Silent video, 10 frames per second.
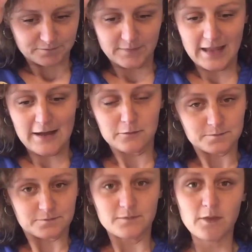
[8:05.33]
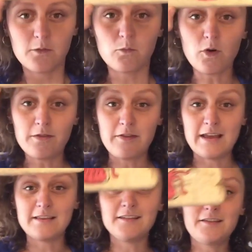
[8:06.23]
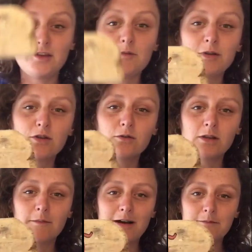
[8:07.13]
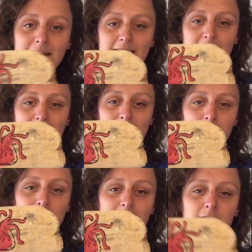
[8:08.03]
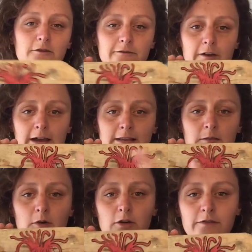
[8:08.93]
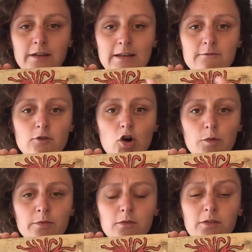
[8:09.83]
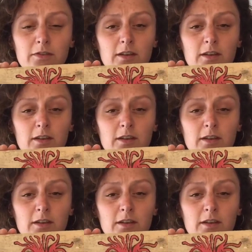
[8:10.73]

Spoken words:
Now, one thing that's super cool about beadlet anemones, you find them often in rock pools,